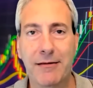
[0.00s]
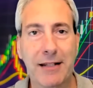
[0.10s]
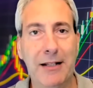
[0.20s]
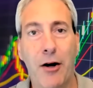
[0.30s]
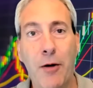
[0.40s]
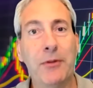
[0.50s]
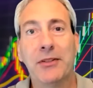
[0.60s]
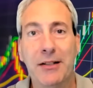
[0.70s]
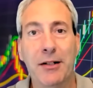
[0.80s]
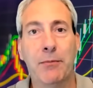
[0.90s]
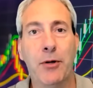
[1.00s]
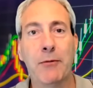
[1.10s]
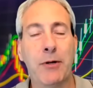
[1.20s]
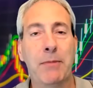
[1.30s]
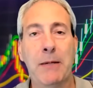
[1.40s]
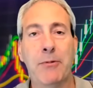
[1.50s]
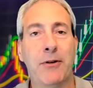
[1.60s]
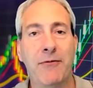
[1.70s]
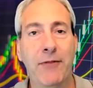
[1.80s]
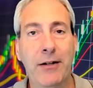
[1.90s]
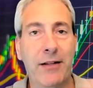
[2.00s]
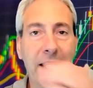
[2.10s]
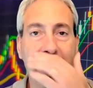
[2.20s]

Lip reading: it almost to the point where people feel like